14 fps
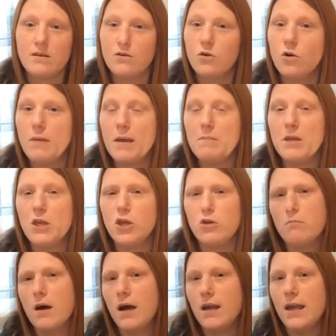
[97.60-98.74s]
Or maybe you
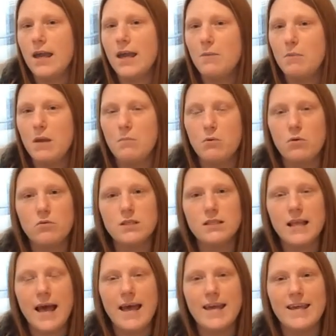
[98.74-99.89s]
might hear people
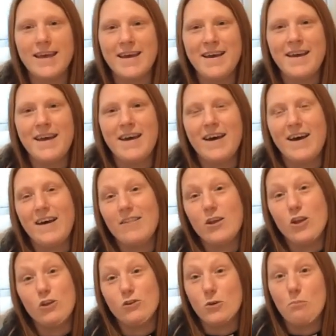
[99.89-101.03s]
say
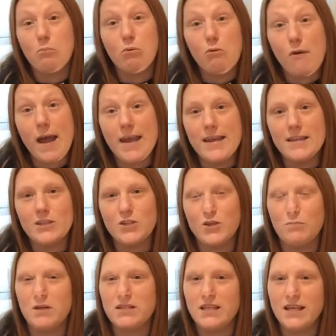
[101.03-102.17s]
that you should pray to
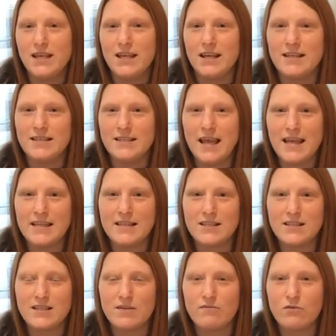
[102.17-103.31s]
particular
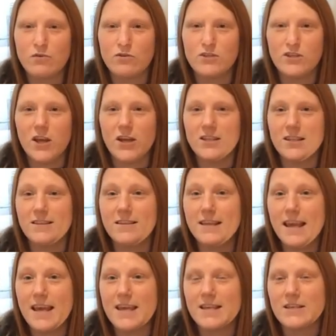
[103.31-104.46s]
saints for certain
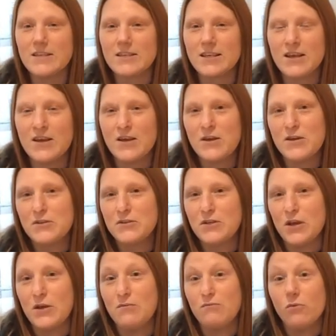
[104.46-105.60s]
things.
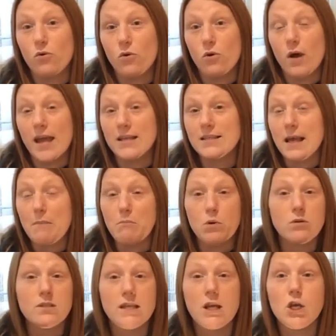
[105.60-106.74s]
So, for
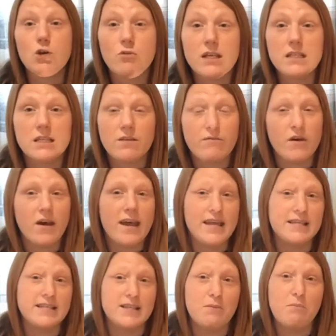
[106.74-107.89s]
example, St. Christopher
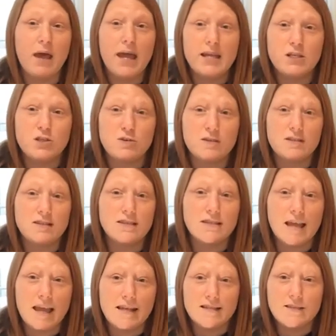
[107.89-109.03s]
is the patron
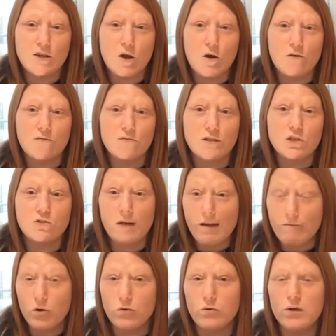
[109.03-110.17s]
saint of
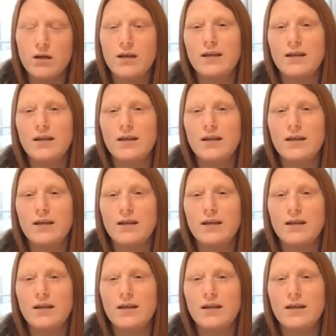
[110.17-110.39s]
travel.